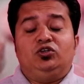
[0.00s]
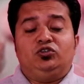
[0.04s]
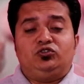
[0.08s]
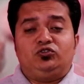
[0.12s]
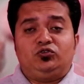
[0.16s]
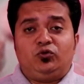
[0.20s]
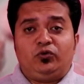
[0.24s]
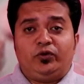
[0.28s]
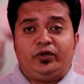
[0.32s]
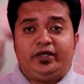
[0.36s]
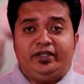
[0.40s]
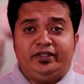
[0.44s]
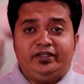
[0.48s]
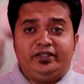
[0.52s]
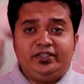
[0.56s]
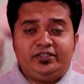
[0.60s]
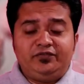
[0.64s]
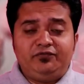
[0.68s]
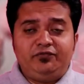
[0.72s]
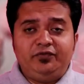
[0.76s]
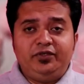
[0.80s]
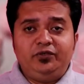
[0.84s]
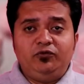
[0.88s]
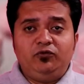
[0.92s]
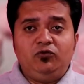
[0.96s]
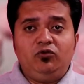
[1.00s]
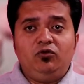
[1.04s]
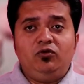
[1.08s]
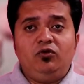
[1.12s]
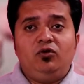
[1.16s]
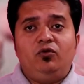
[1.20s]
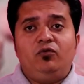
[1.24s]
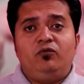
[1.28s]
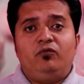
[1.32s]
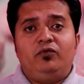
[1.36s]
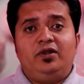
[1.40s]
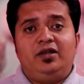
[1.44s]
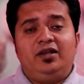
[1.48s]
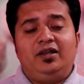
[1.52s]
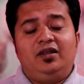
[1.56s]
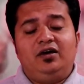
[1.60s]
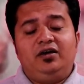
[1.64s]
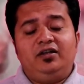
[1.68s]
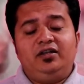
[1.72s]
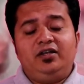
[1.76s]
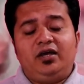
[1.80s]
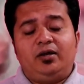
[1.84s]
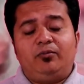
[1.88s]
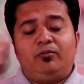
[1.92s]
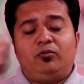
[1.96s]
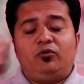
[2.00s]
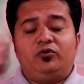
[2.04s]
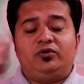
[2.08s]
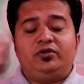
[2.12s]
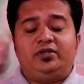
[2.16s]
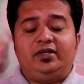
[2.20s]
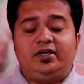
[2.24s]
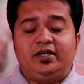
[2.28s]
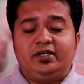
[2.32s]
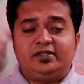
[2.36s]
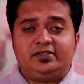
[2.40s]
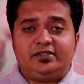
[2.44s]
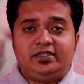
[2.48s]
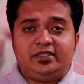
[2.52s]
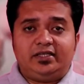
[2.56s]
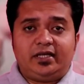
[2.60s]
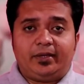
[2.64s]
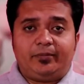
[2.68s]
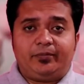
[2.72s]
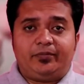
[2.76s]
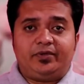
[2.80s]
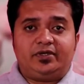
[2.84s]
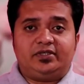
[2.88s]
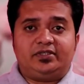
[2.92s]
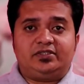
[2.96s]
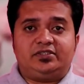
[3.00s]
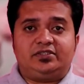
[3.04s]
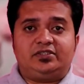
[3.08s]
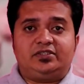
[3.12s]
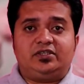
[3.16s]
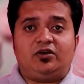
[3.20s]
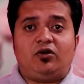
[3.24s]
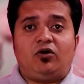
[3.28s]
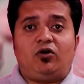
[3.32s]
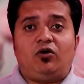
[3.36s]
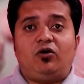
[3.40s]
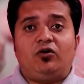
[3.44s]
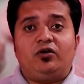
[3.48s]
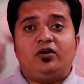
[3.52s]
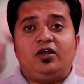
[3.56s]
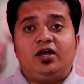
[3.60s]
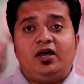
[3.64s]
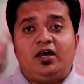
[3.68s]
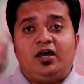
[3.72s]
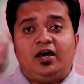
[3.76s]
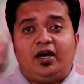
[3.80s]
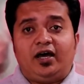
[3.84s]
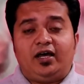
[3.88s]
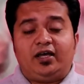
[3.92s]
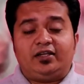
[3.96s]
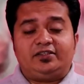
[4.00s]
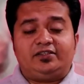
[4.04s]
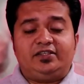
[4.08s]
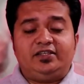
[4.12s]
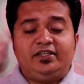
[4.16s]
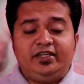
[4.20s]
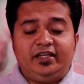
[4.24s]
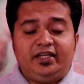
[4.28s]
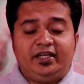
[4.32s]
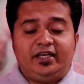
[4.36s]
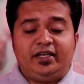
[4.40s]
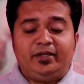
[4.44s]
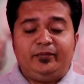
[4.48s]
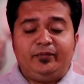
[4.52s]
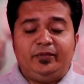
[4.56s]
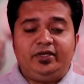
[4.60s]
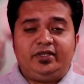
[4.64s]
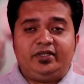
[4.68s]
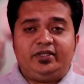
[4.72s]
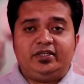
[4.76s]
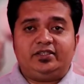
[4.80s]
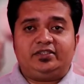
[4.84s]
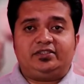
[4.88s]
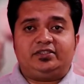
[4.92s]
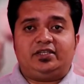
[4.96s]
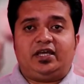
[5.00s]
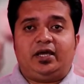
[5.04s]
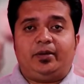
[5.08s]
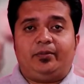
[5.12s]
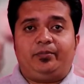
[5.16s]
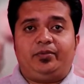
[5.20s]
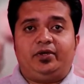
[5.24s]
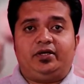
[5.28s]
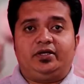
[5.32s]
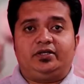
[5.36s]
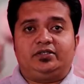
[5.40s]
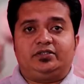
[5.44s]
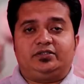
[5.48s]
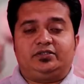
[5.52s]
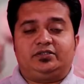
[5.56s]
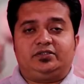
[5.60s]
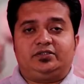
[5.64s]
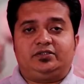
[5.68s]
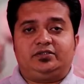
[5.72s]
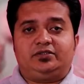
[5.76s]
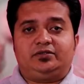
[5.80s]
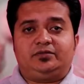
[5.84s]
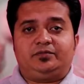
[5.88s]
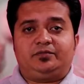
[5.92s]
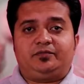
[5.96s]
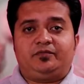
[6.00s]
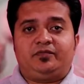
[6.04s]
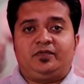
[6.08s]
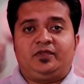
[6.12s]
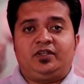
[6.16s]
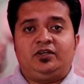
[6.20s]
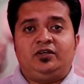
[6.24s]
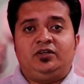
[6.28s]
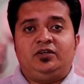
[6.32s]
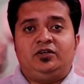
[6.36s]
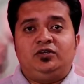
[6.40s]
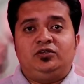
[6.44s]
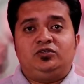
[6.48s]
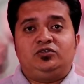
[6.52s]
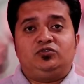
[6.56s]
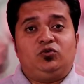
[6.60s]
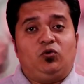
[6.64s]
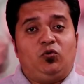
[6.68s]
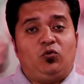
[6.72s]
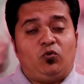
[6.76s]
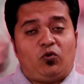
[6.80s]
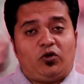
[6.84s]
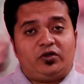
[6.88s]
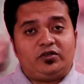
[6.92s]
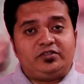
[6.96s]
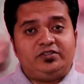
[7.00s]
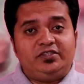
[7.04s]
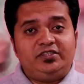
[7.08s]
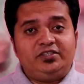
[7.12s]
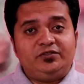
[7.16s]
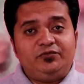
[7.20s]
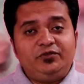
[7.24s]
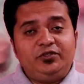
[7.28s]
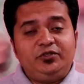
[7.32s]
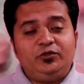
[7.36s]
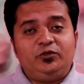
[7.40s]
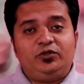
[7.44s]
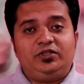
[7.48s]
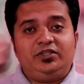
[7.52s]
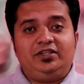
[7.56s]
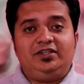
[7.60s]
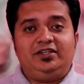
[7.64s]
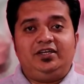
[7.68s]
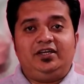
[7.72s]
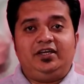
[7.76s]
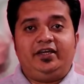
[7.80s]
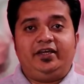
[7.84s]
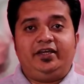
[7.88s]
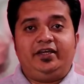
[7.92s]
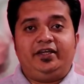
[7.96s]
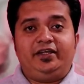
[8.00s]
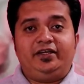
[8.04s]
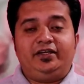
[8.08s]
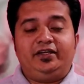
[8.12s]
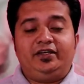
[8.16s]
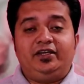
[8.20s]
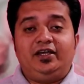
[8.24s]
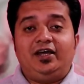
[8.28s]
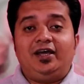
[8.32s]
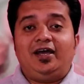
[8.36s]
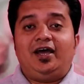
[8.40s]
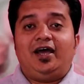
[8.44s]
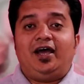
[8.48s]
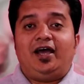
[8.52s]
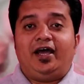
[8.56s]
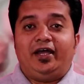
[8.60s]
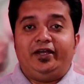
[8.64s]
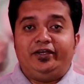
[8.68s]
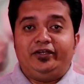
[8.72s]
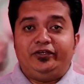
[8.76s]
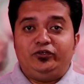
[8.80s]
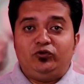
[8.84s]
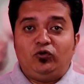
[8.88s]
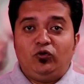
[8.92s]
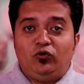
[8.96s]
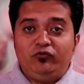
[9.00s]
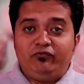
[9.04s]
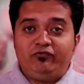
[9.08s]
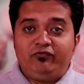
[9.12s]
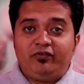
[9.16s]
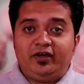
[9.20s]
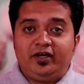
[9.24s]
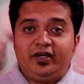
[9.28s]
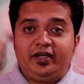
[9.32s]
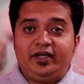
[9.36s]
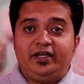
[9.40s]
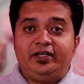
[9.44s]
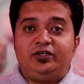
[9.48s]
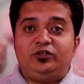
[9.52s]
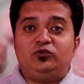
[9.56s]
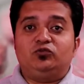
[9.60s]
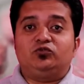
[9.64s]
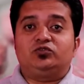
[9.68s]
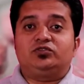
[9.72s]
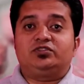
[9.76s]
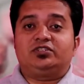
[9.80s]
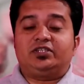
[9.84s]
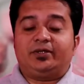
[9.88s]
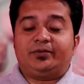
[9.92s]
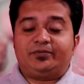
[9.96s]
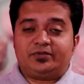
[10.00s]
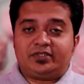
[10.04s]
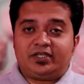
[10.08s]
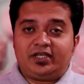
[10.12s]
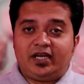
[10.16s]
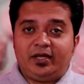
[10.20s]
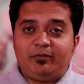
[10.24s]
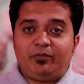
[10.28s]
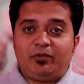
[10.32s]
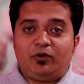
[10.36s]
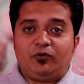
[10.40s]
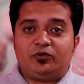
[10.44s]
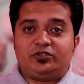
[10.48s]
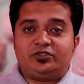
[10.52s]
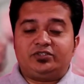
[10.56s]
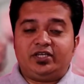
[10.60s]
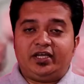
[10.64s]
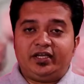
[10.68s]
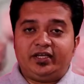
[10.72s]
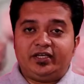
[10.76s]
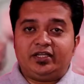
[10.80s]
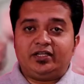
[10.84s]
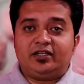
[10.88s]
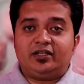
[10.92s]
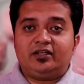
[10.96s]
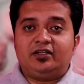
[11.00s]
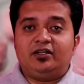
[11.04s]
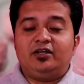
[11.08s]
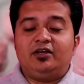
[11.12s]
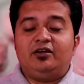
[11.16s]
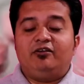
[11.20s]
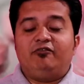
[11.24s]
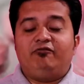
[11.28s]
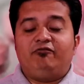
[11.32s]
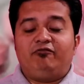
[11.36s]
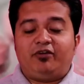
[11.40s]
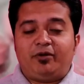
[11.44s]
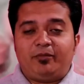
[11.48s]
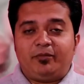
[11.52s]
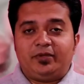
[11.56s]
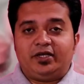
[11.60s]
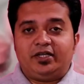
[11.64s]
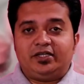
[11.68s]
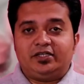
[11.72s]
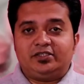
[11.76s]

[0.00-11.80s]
So in this video, we'll learn about Gutzeit apparatus or arsenic limit test apparatus. So watch this video till the end and don't forget to subscribe our channel Pharma